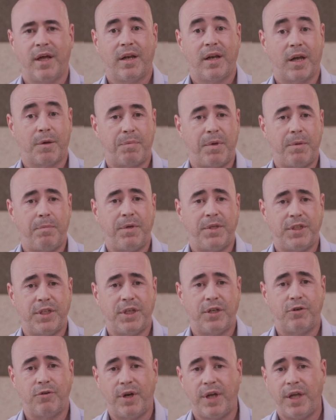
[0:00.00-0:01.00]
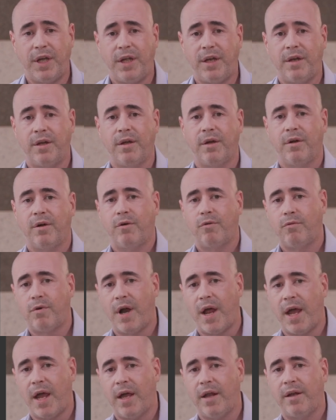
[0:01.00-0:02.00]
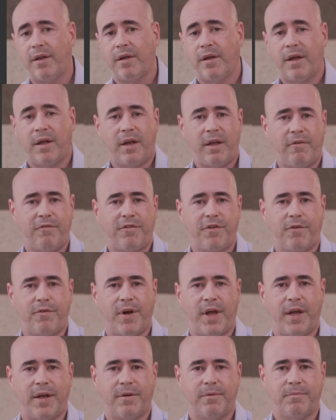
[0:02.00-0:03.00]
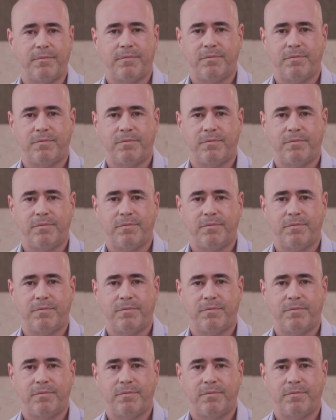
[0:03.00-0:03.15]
like P P G green, red, and infrared,